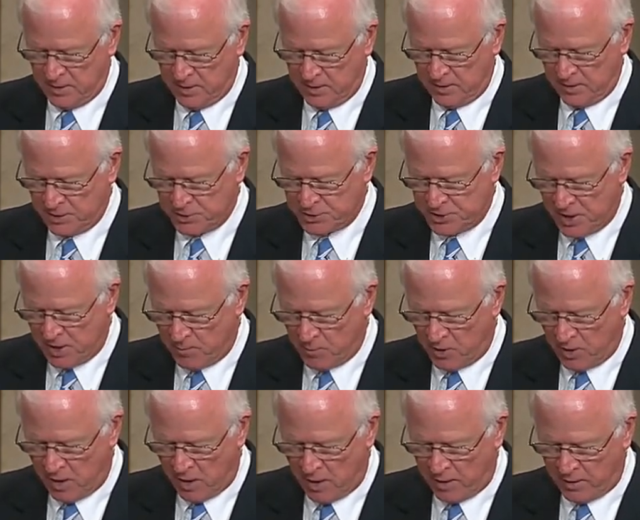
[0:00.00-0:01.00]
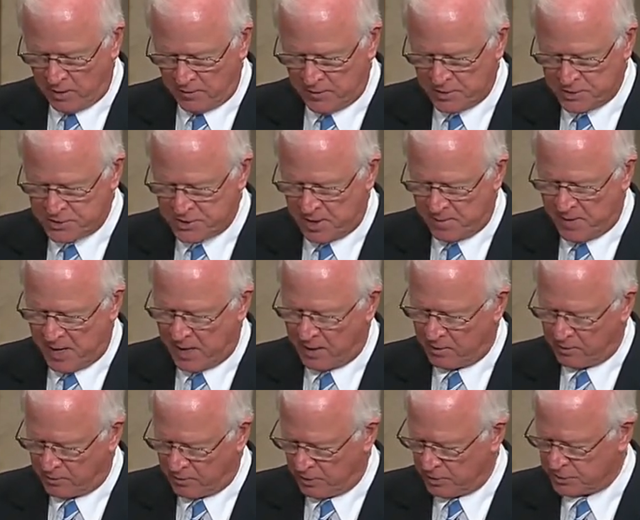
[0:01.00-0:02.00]
Now, some will argue that some
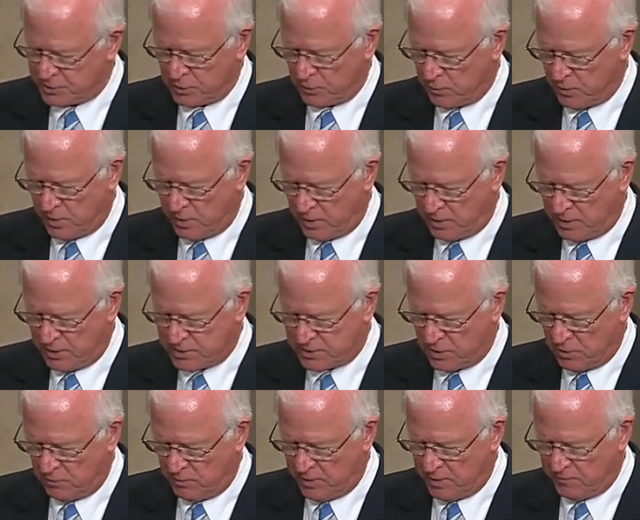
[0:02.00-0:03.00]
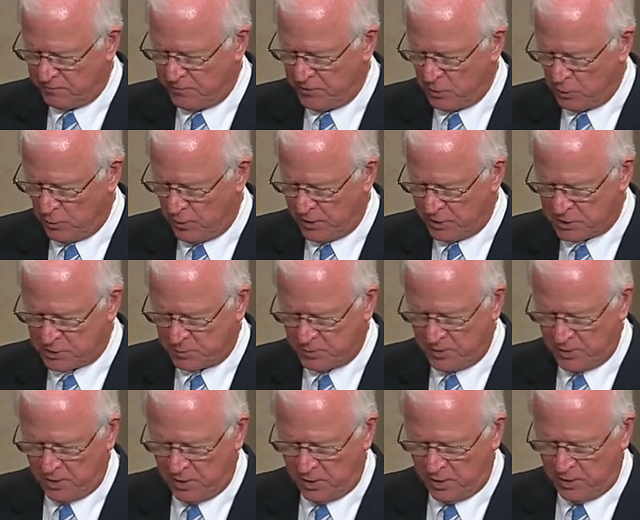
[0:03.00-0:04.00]
agricultural work is only a few weeks per
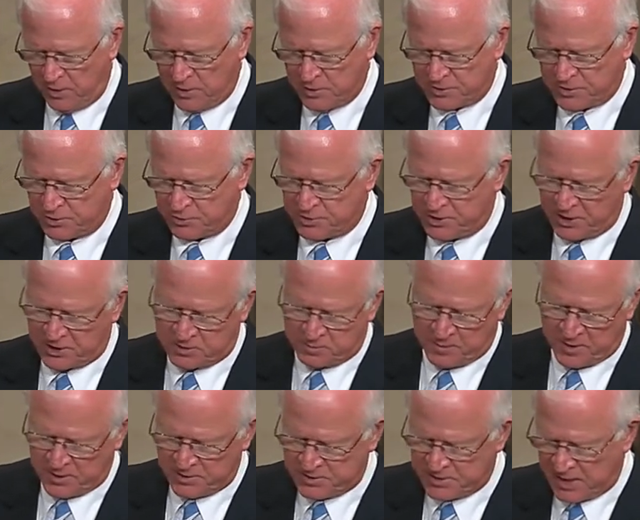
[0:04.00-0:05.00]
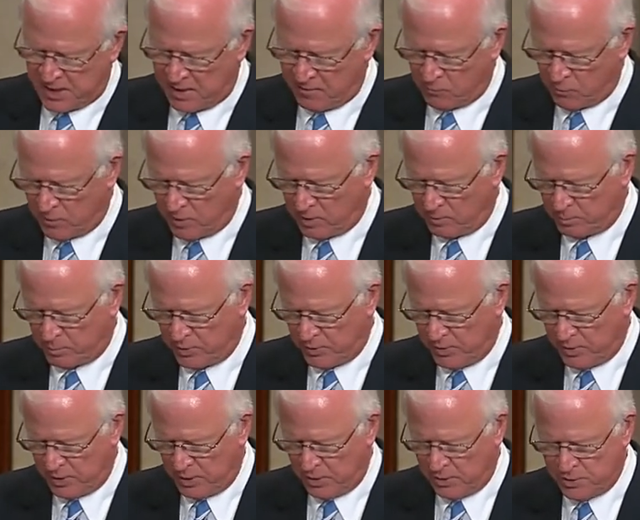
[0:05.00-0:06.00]
year, and so 6 months out of work per
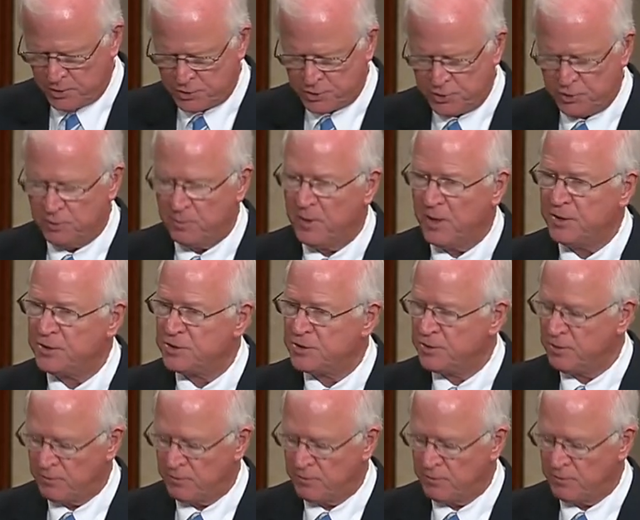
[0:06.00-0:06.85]
year is too much to